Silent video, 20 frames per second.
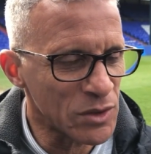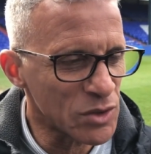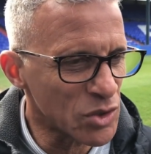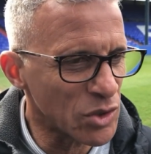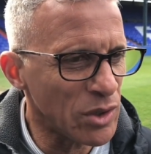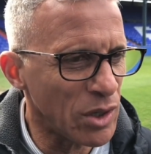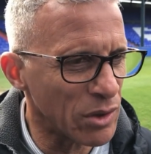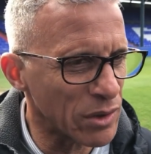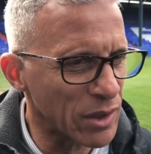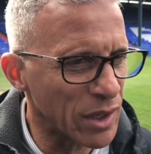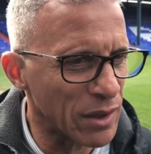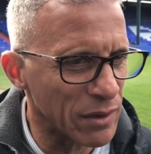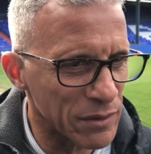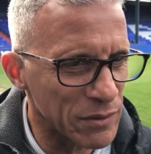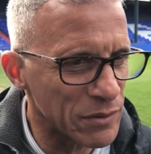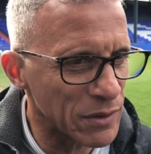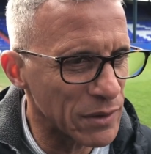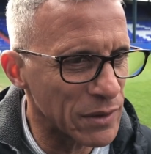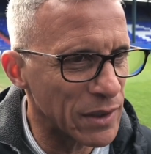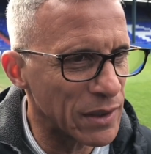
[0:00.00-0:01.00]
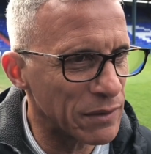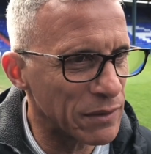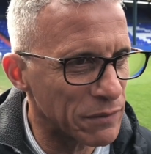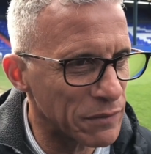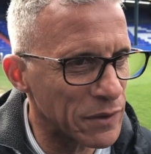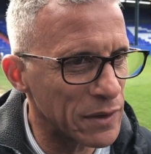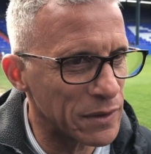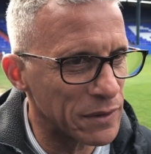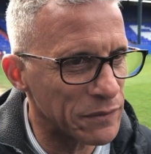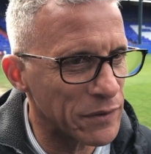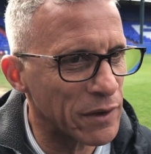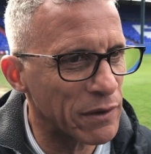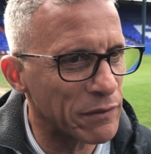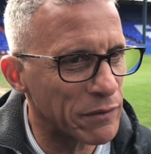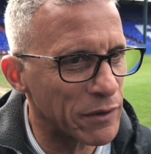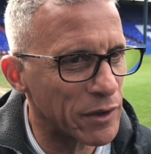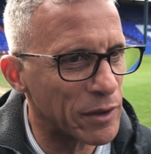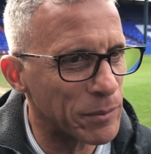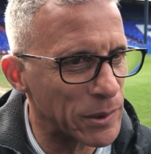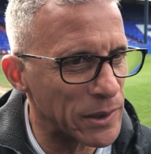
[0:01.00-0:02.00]
so no, yeah, it was uh, uh, uh, very,
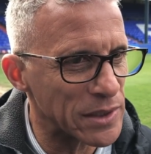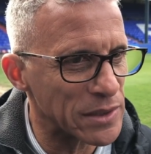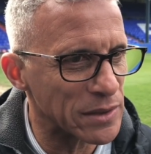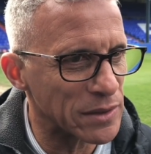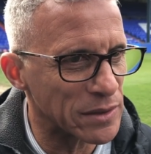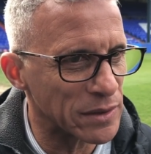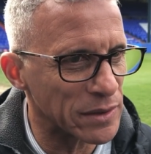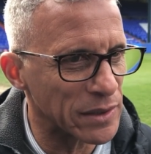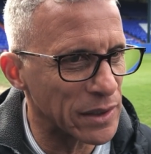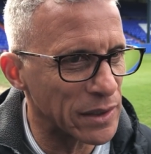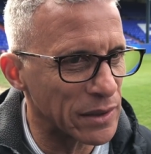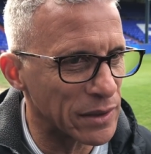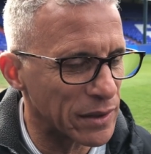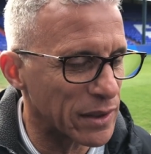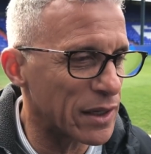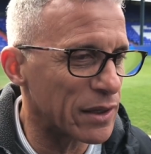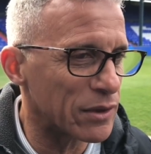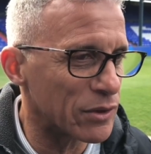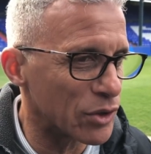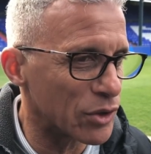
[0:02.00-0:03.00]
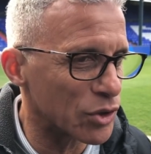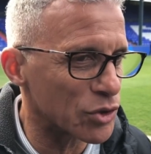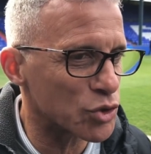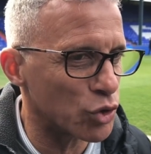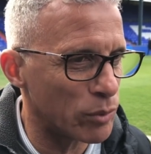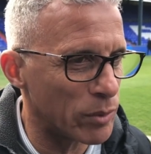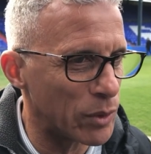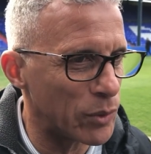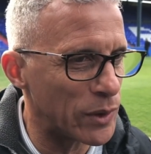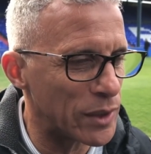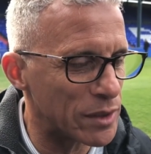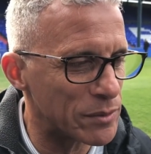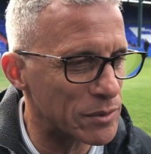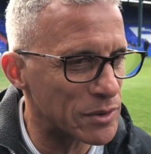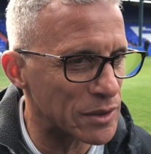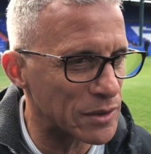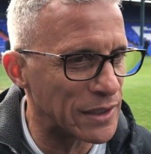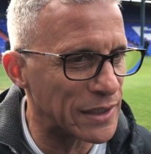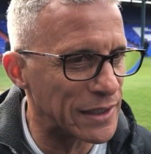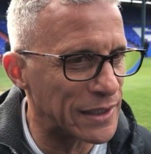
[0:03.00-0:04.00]
very pleasing today. And again, you've got Shaun McWilliams,
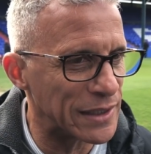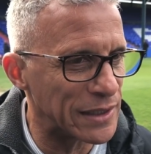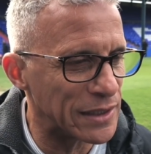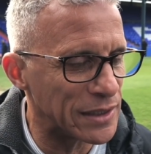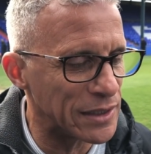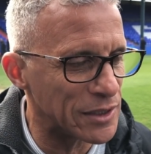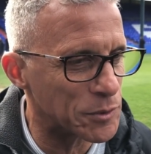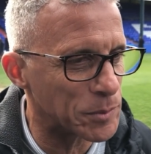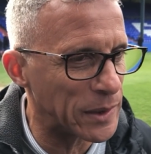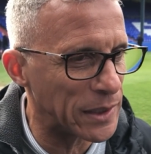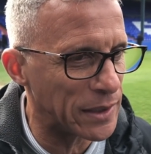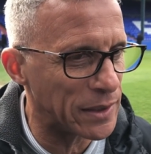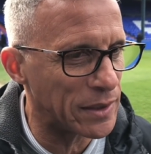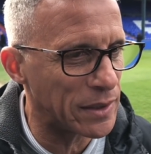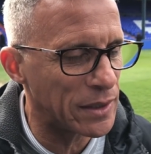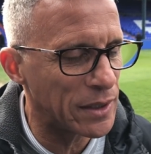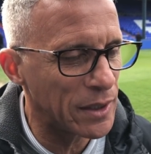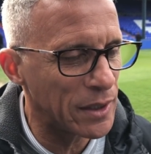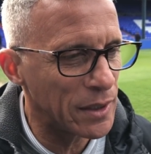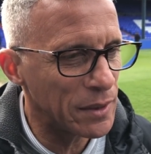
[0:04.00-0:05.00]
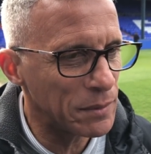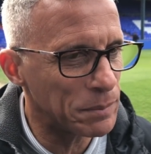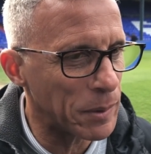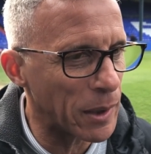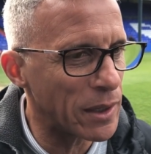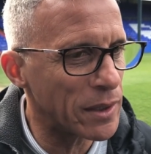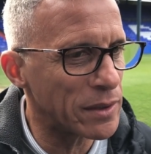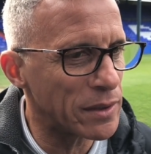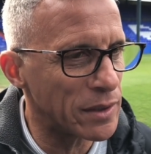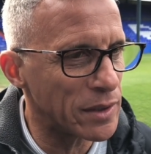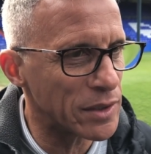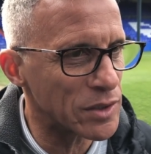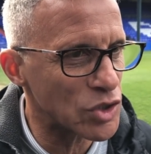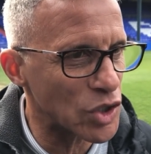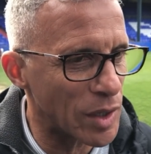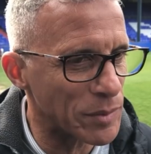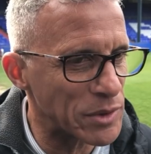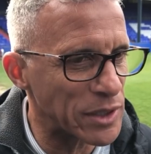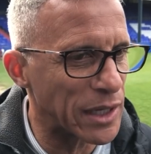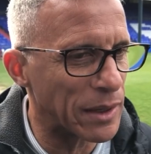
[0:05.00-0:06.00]
he, has been biding his
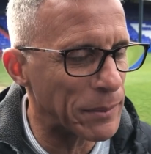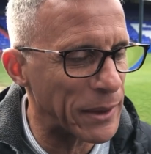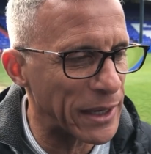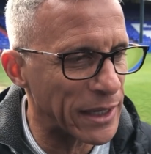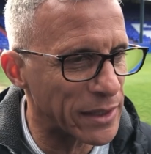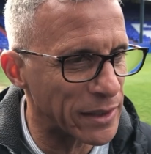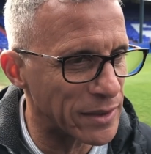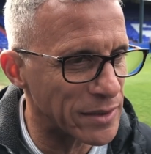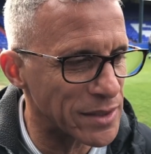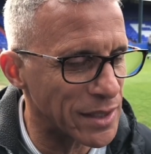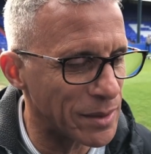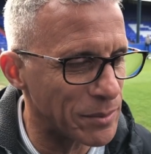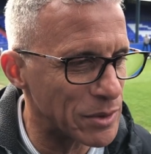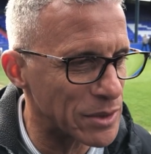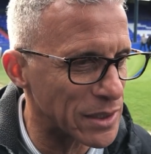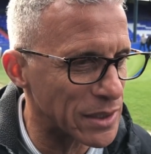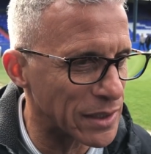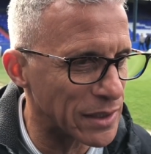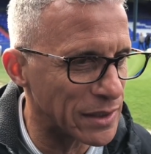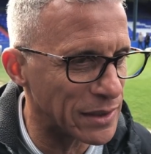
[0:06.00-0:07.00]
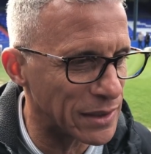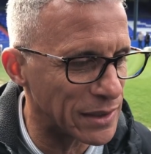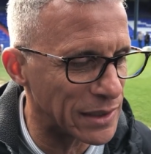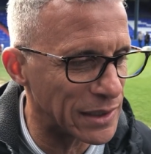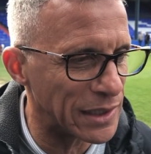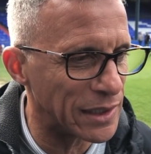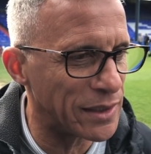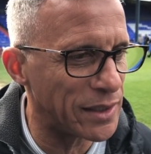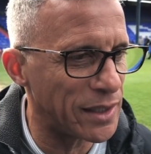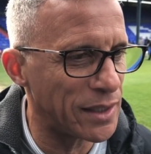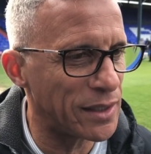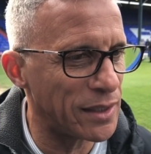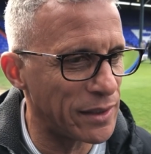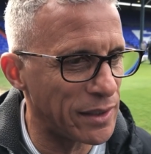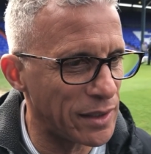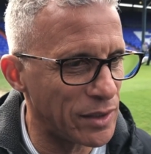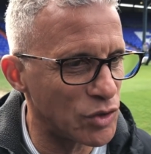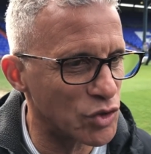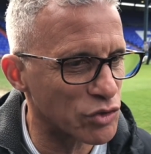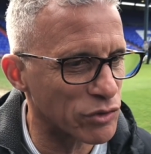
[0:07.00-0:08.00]
time to get back in the team. He's had a, a
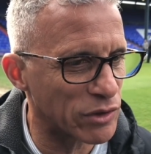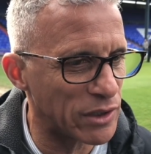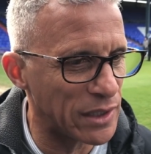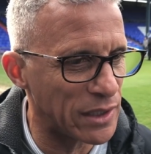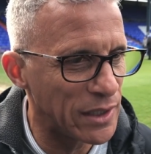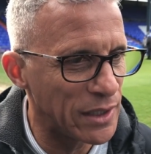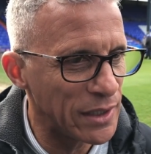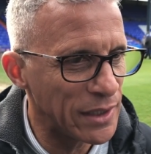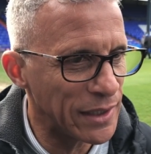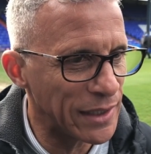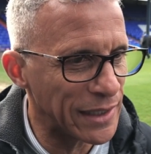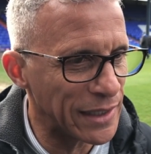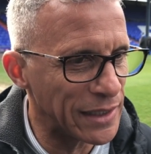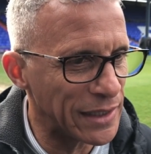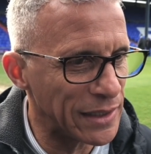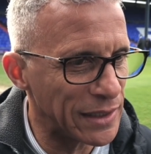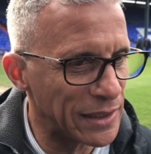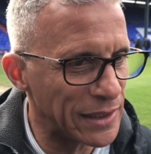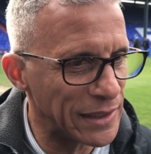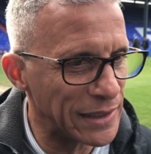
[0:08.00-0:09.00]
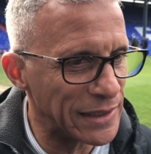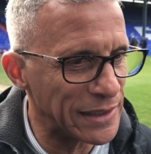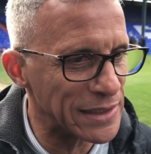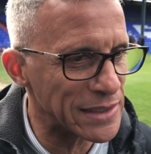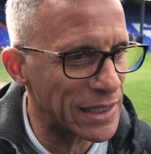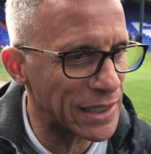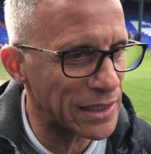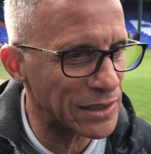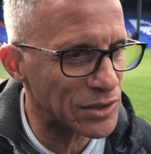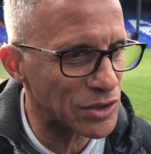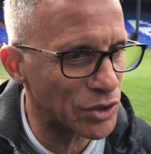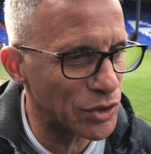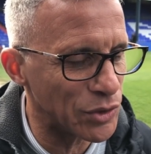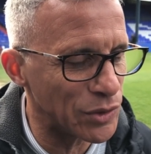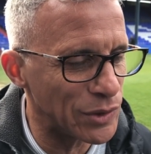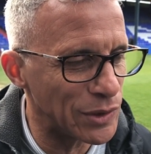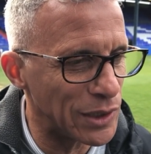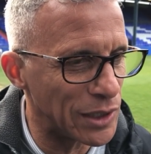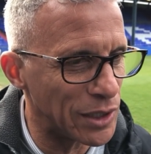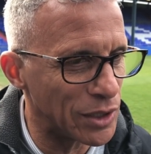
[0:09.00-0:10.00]
niggling injury. Uh, he's had to
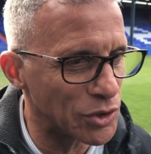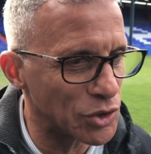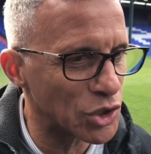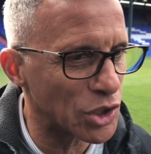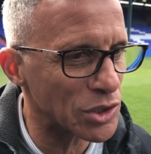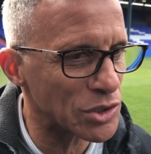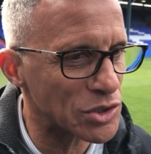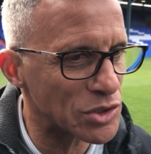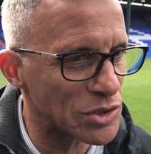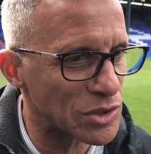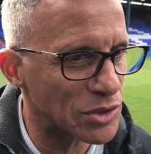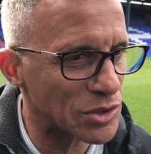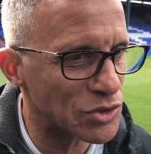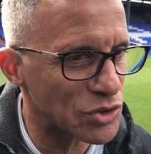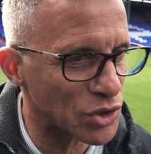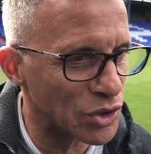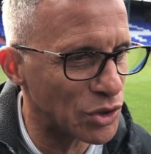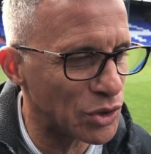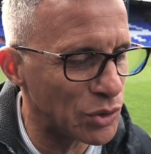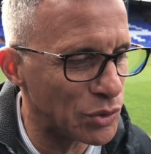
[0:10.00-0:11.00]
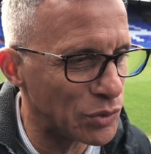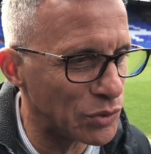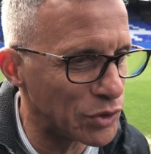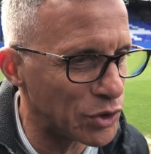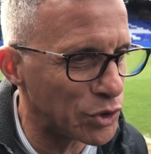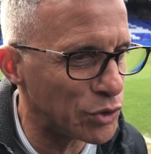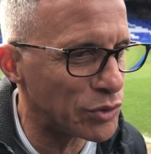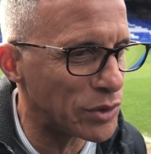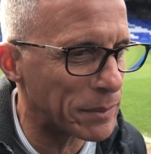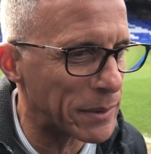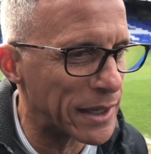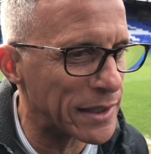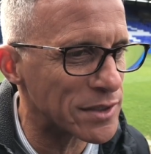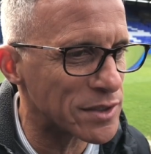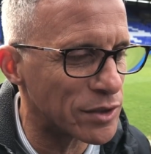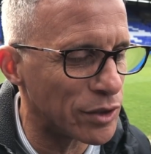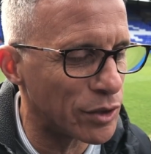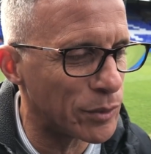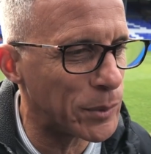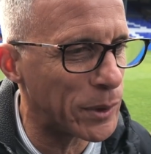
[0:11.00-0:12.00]
adjust to new
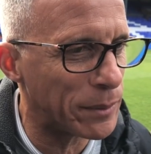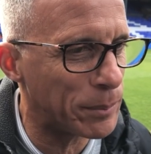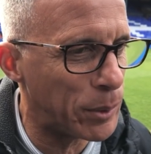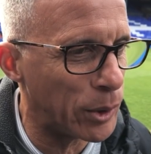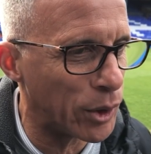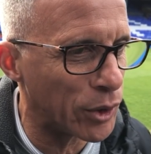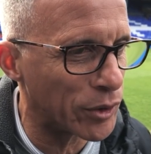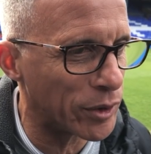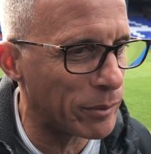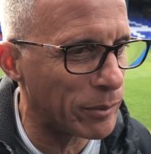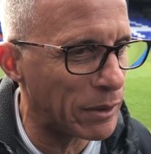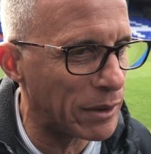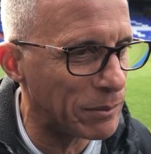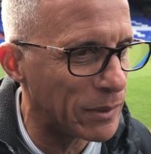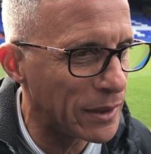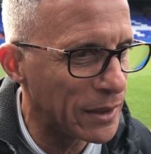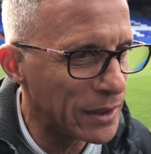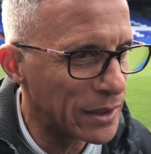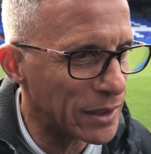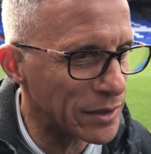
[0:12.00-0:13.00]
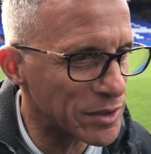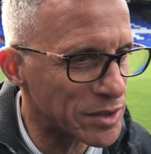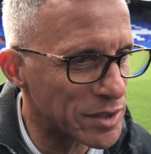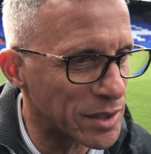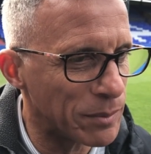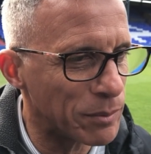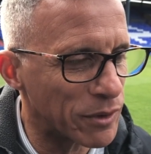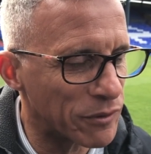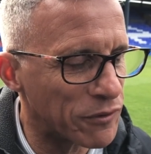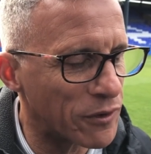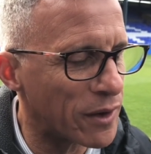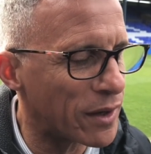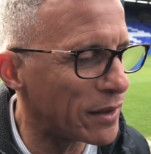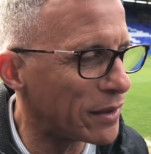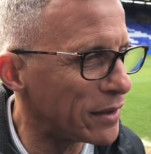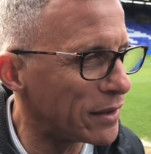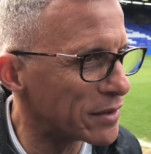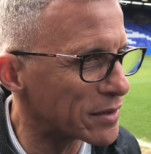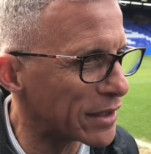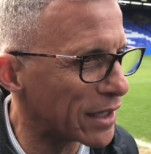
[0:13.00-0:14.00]
demands that are being put on him in and
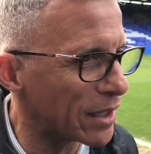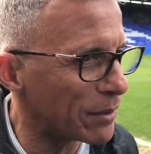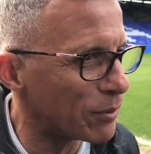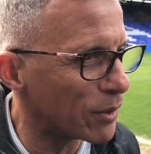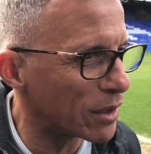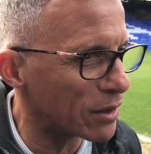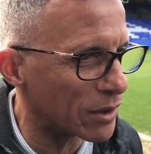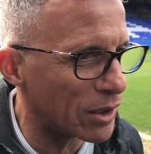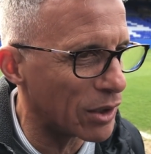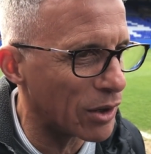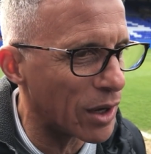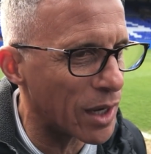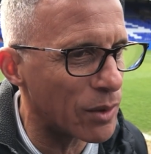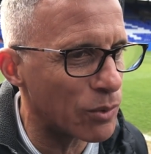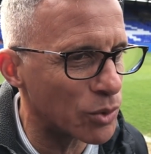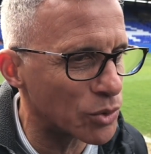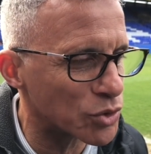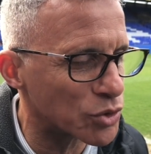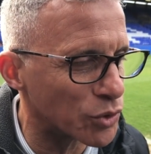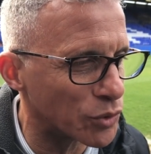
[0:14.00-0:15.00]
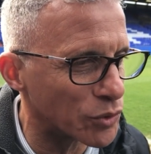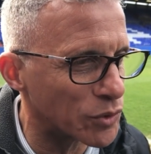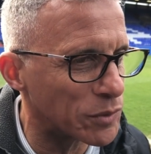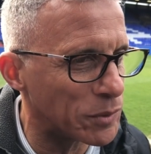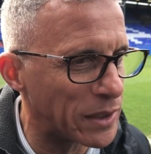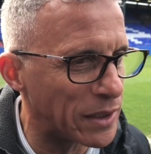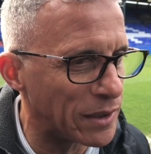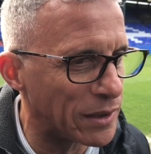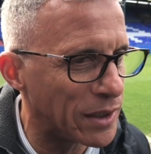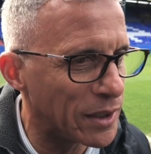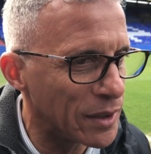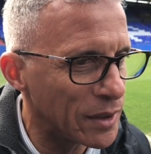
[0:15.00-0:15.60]
simplifying his game. I, I want Sean to be